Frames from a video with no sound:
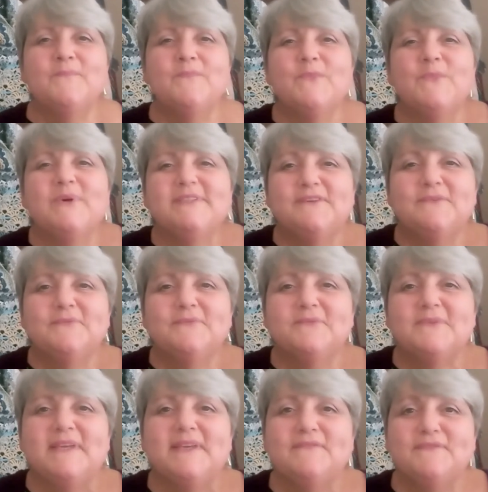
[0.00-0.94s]
was a
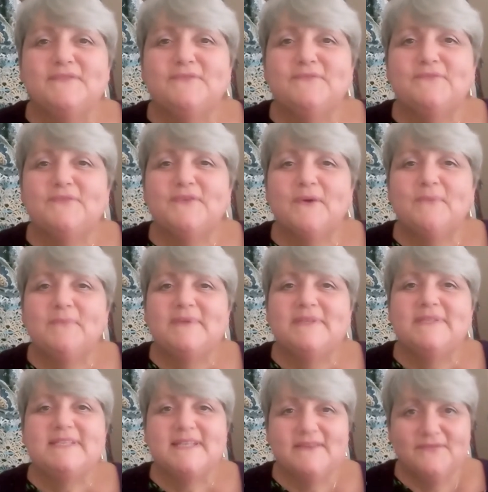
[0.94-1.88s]
gift from a
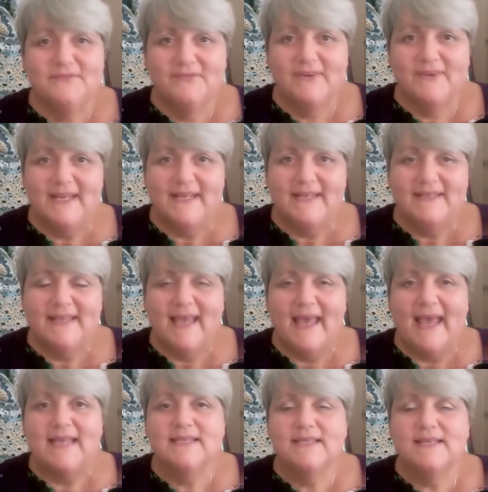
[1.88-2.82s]
dear friend
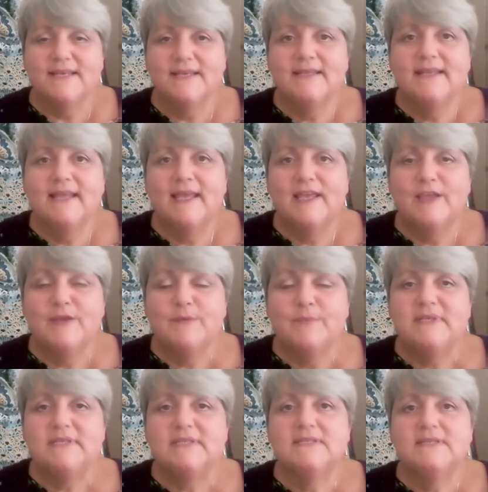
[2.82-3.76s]
and her name
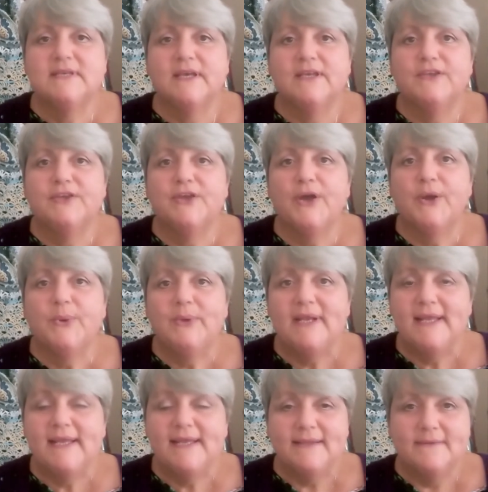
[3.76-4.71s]
is
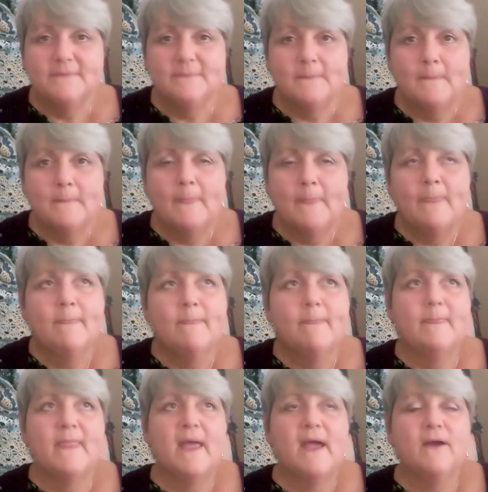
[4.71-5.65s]
Yolene.
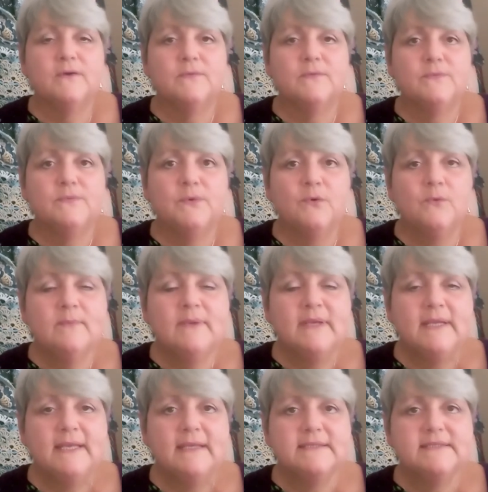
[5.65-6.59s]
Now,
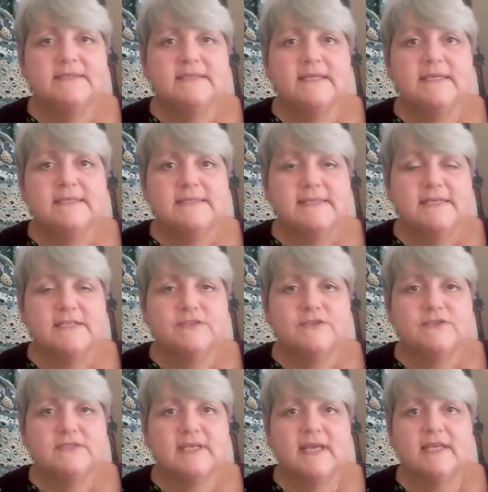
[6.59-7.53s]
normally it's easier to
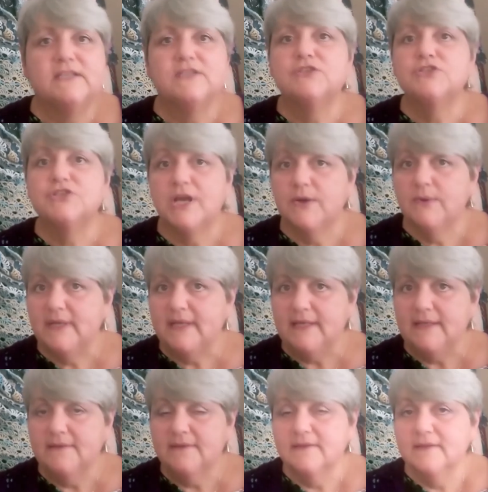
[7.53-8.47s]
say
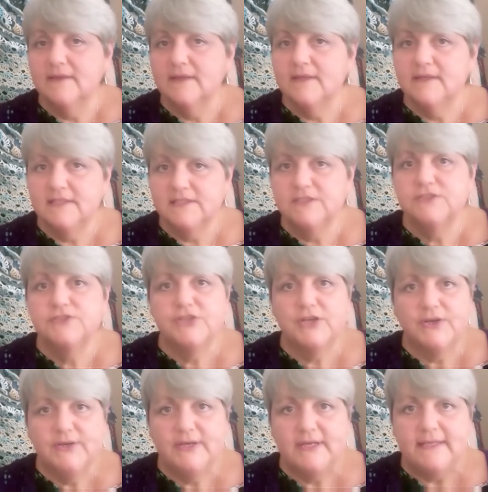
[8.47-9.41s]
Jolene, English
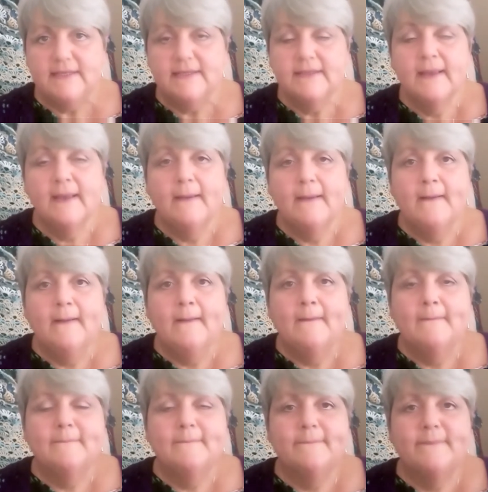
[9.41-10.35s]
Jolene,
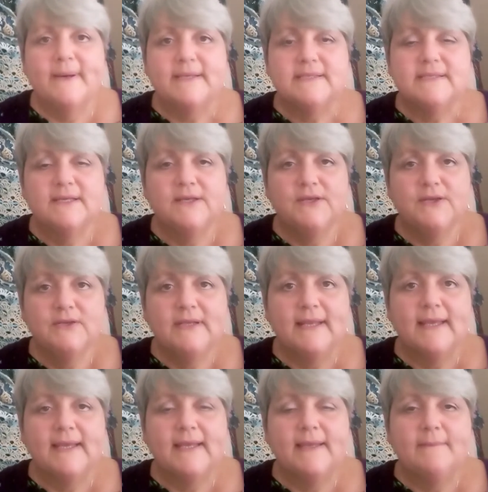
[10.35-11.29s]
but her
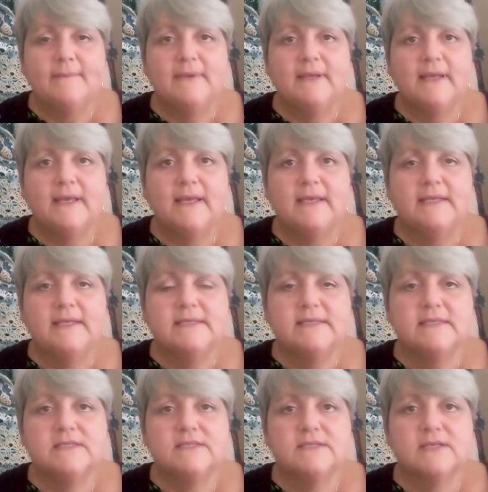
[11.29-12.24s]
name
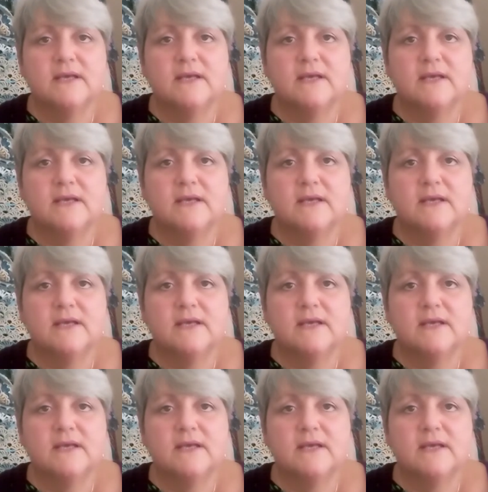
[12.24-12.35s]
is